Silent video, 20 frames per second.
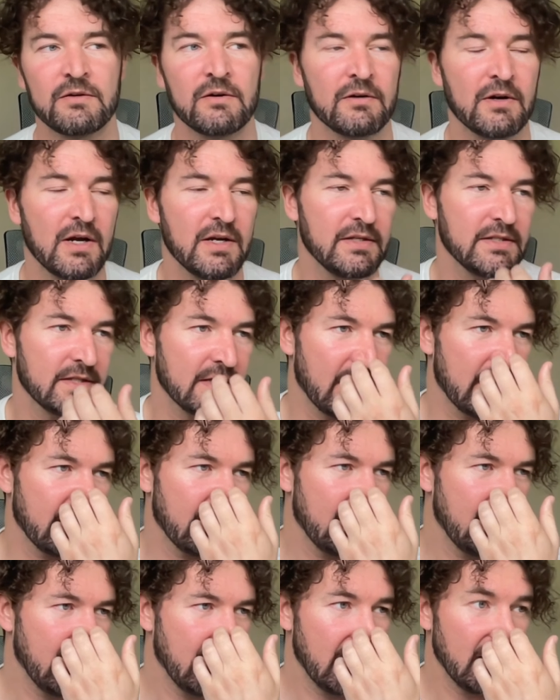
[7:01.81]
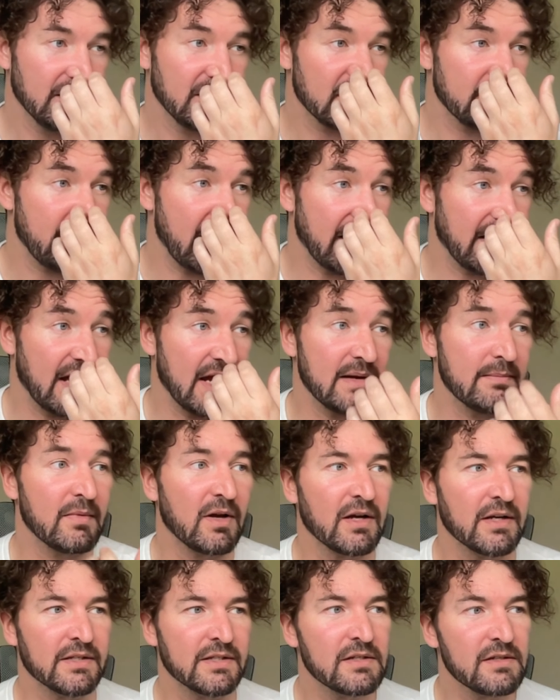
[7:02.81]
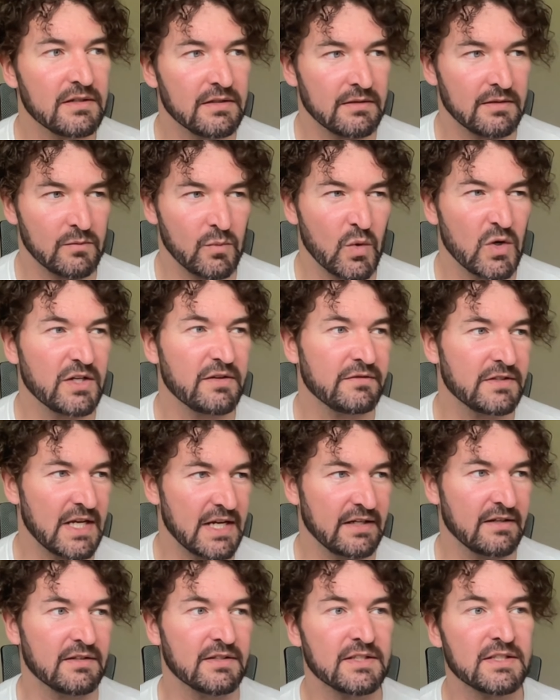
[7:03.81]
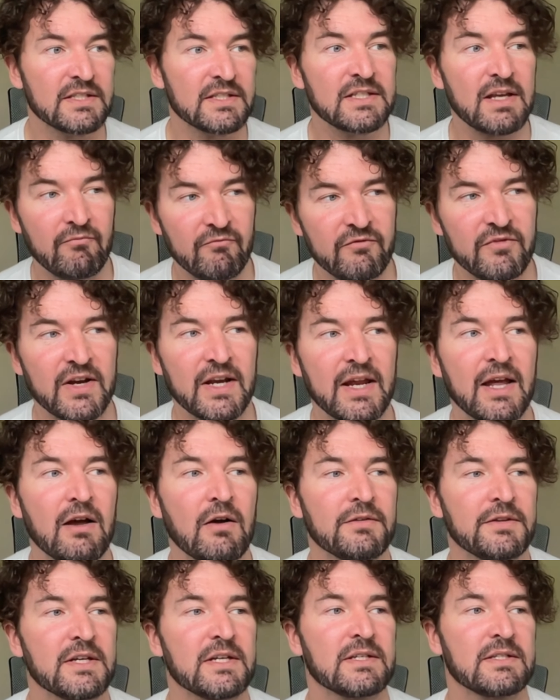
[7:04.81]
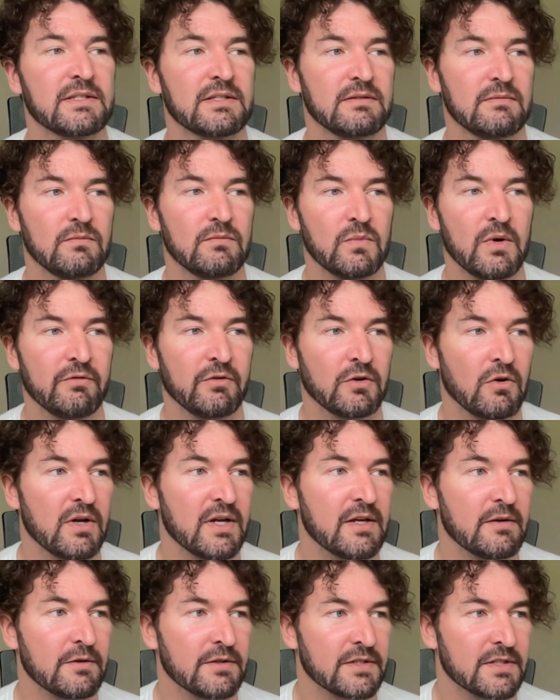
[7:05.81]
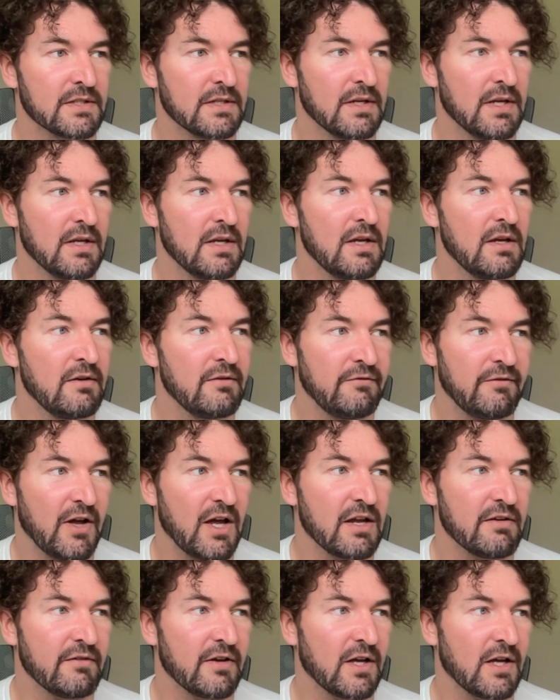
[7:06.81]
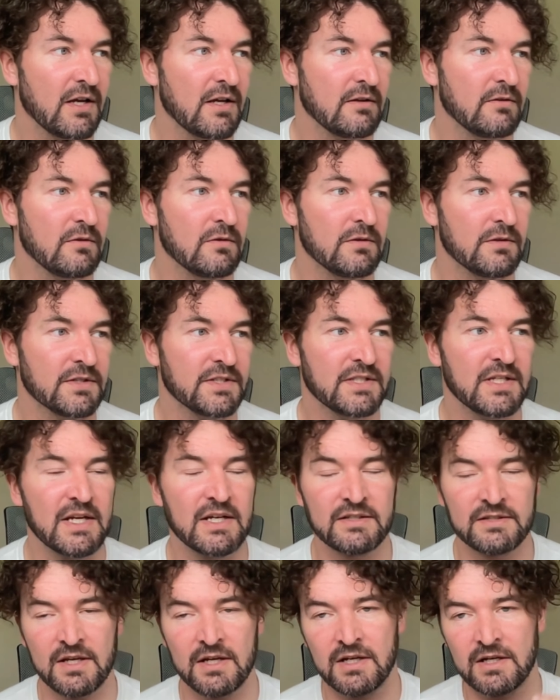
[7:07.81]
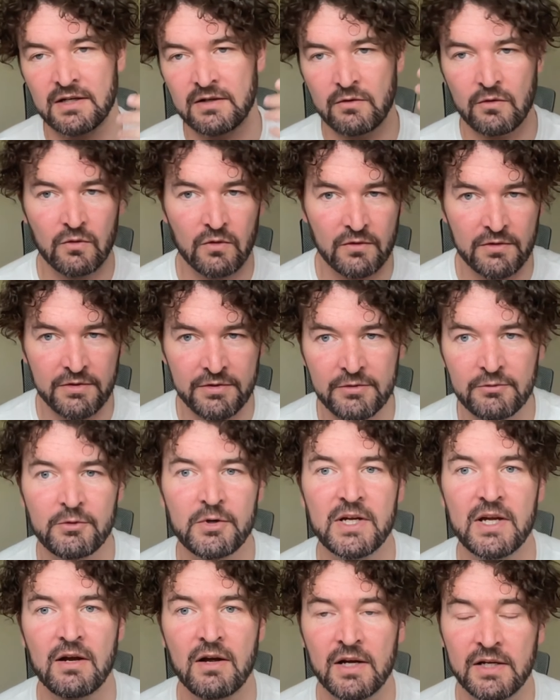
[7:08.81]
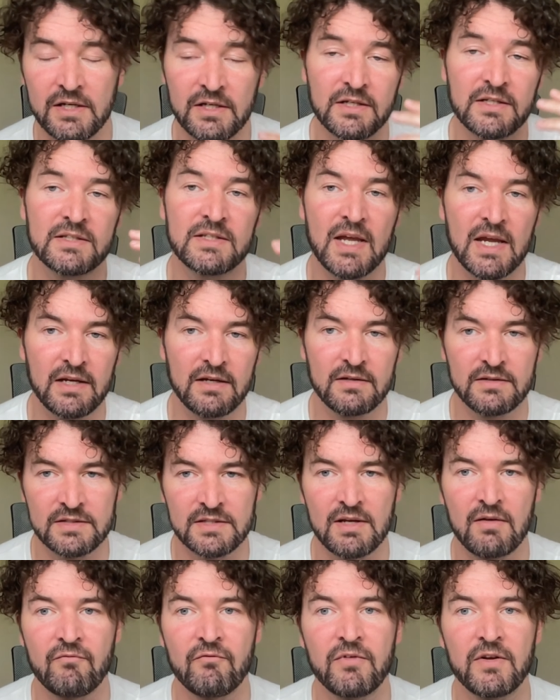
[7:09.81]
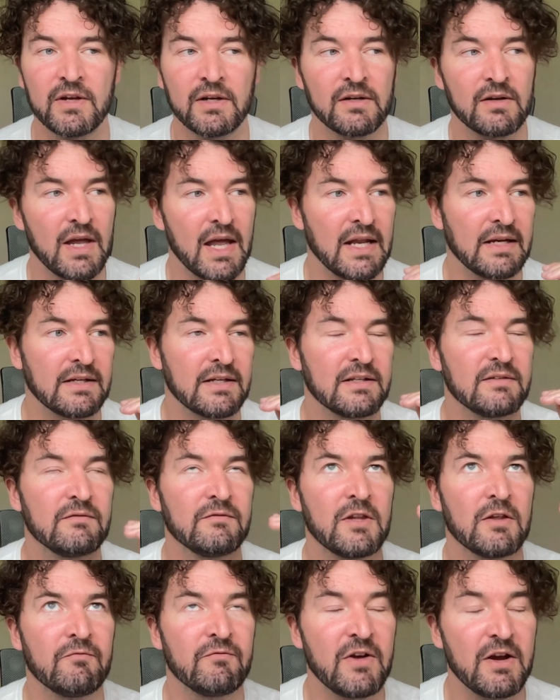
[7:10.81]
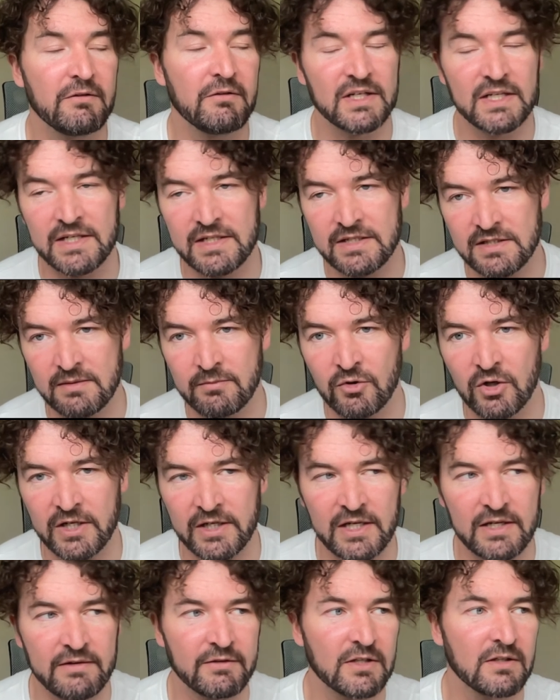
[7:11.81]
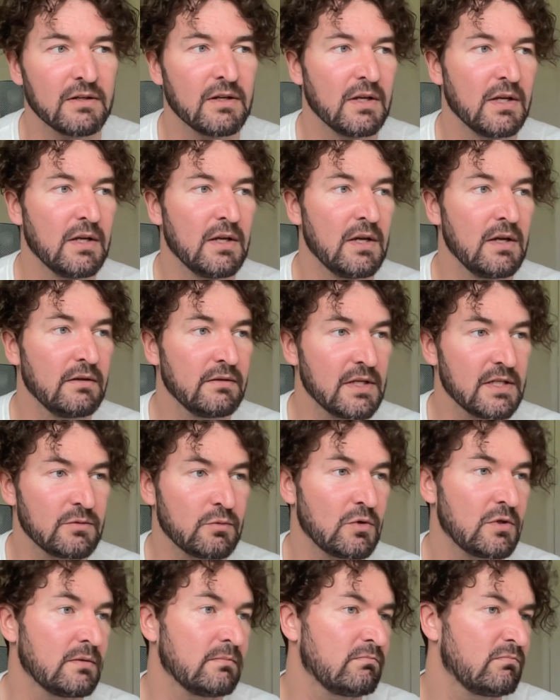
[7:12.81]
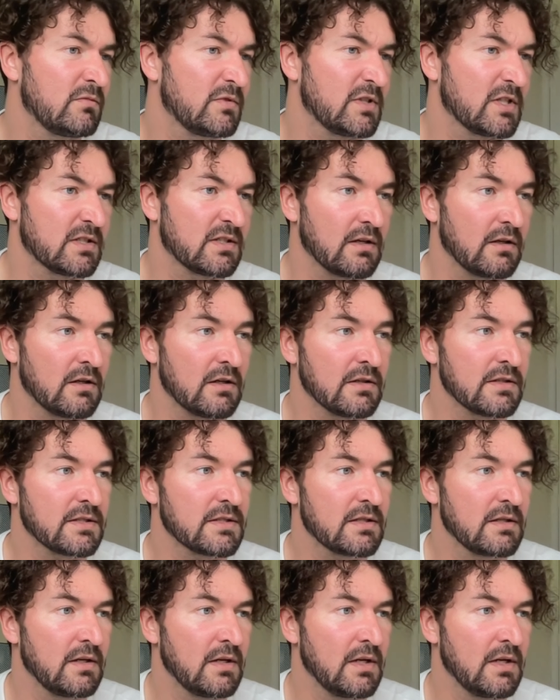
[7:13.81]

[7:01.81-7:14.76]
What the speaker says: All right. So just bear that in mind. You would have taken something out of this, whether or not it was 5R or 6R or 3R, you'd have taken something, and at the very least a break even. This one, just a loss.